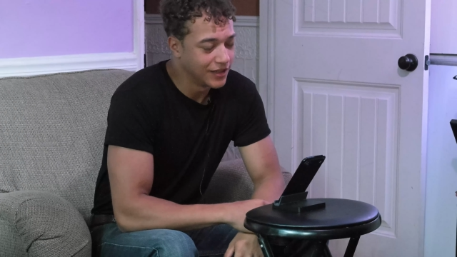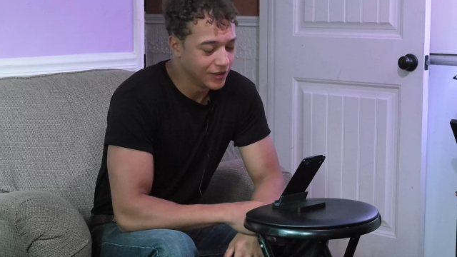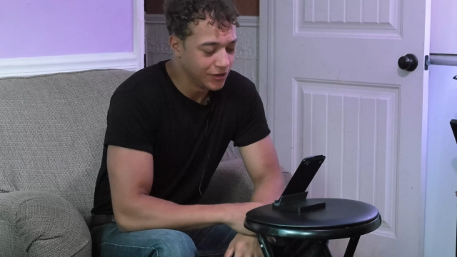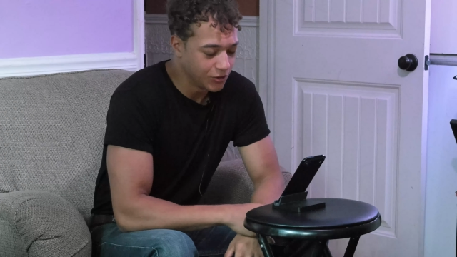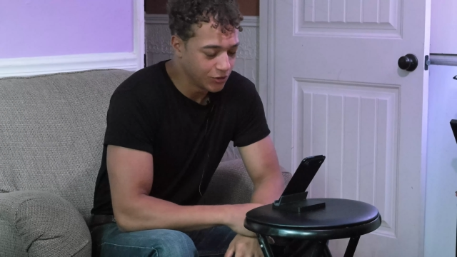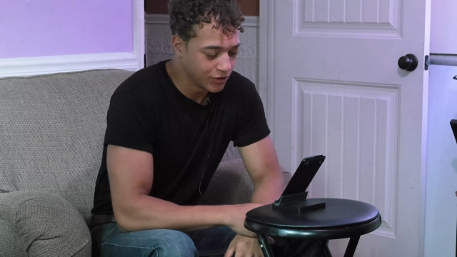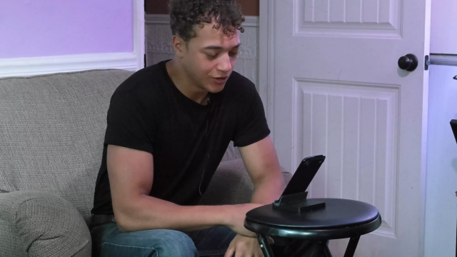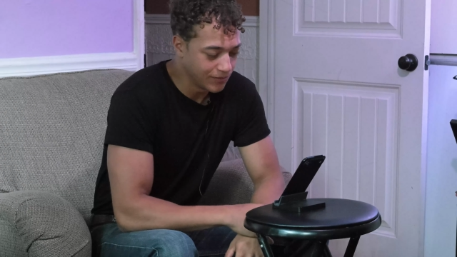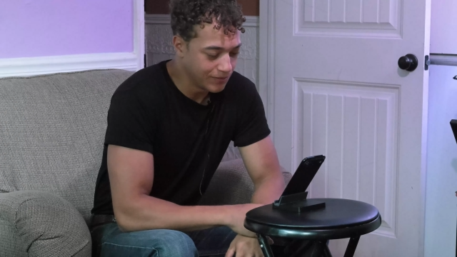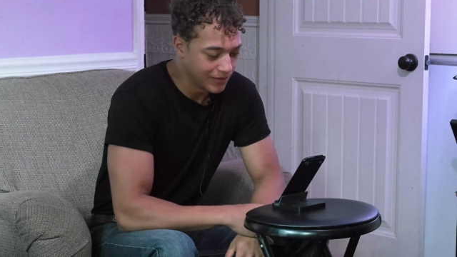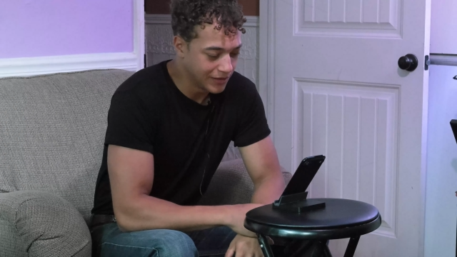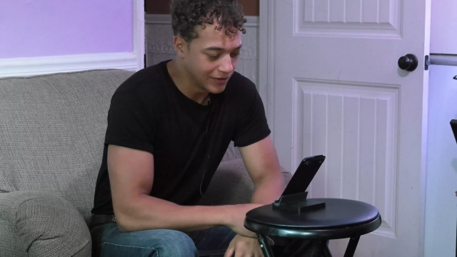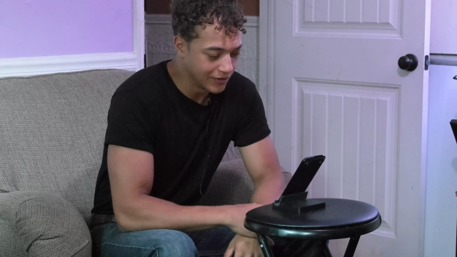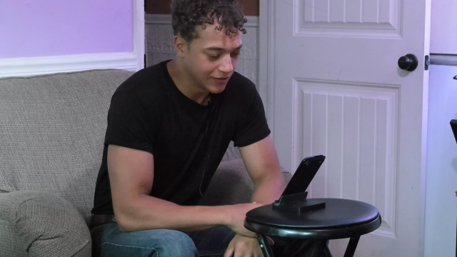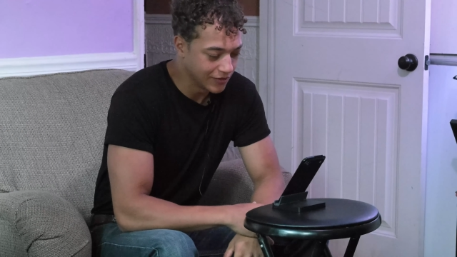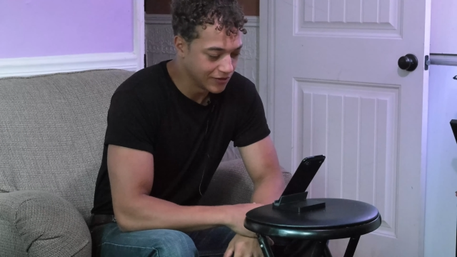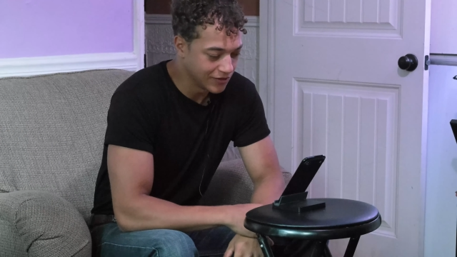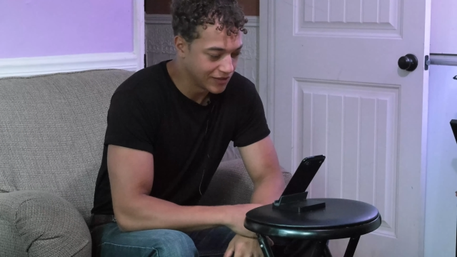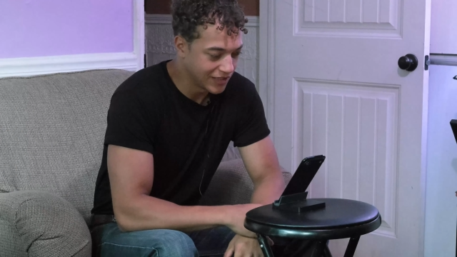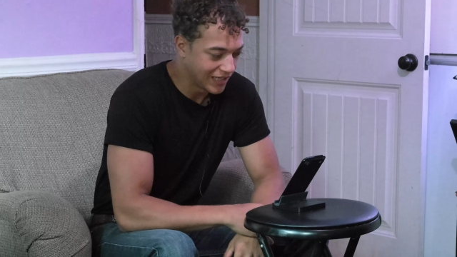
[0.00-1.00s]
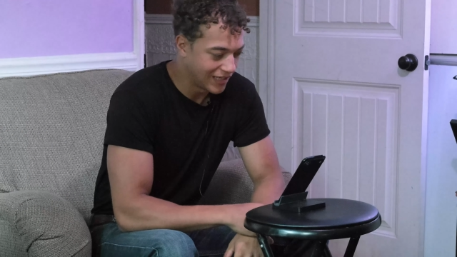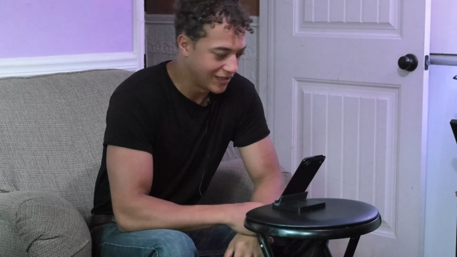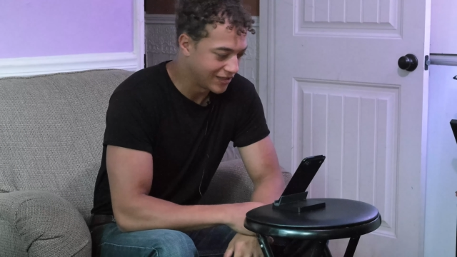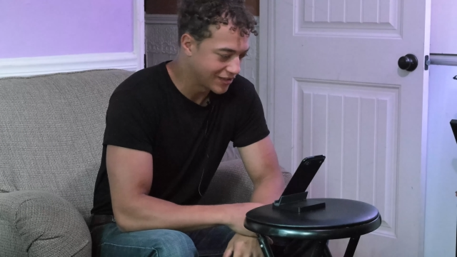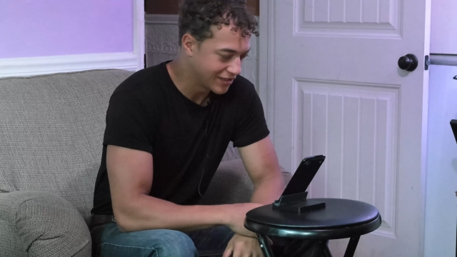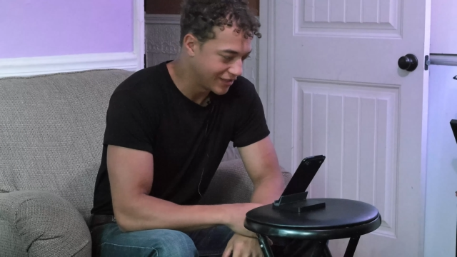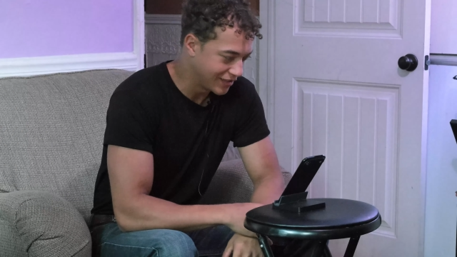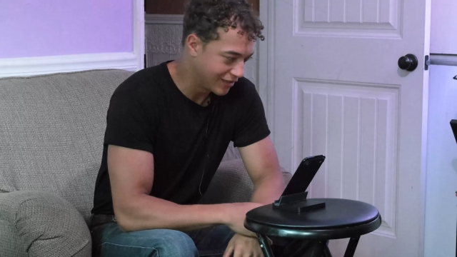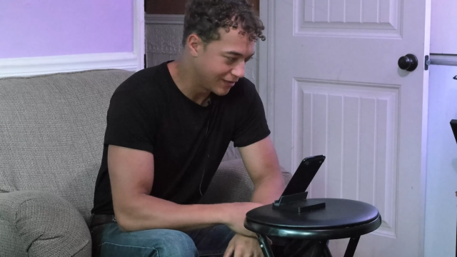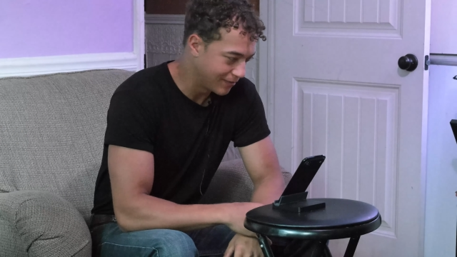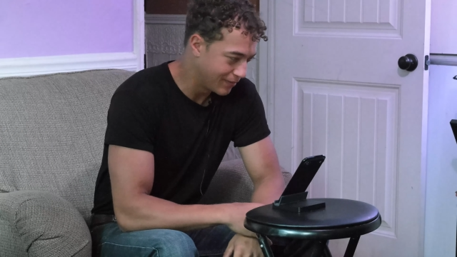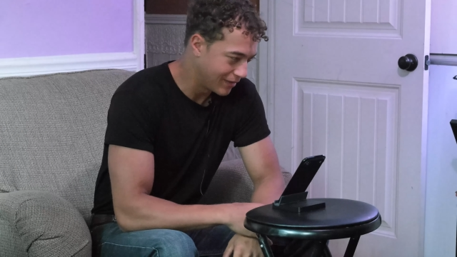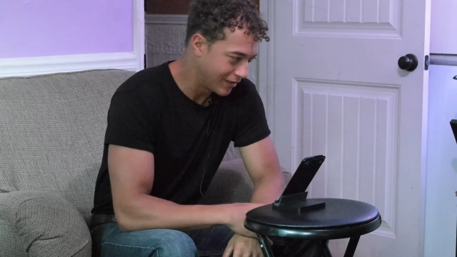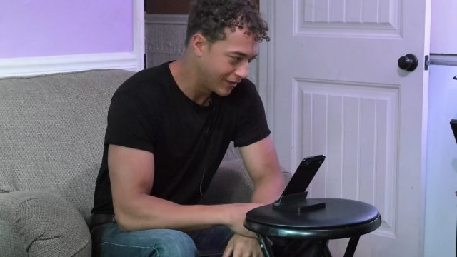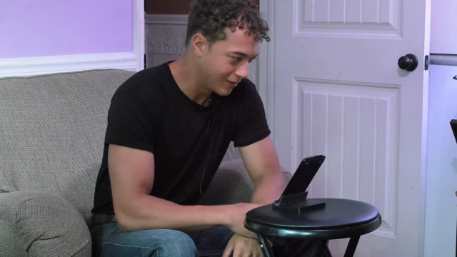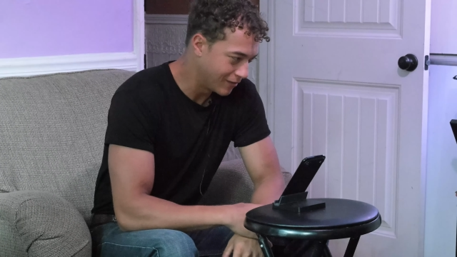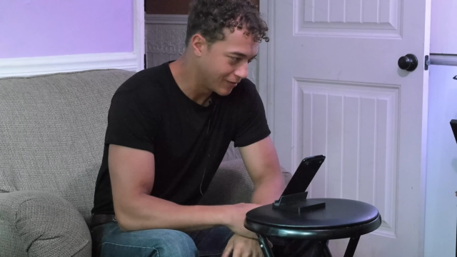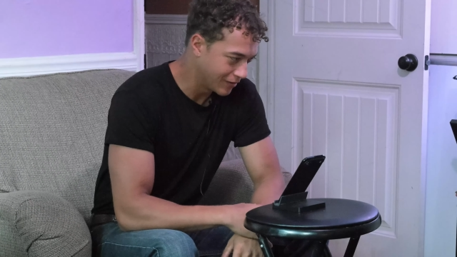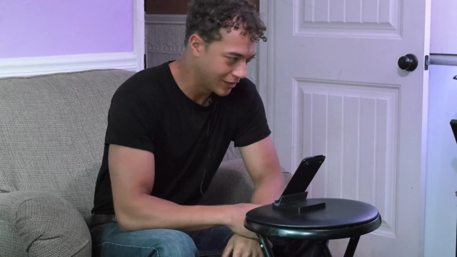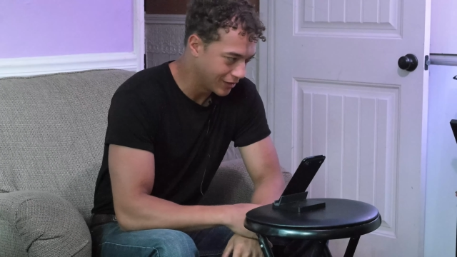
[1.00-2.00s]
usually appears asking
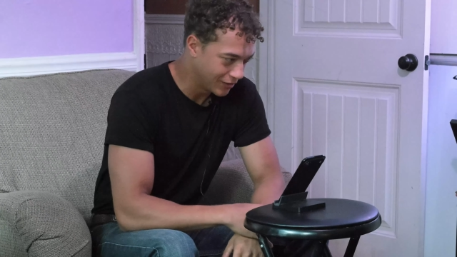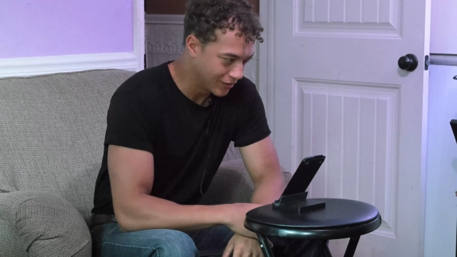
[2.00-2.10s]
about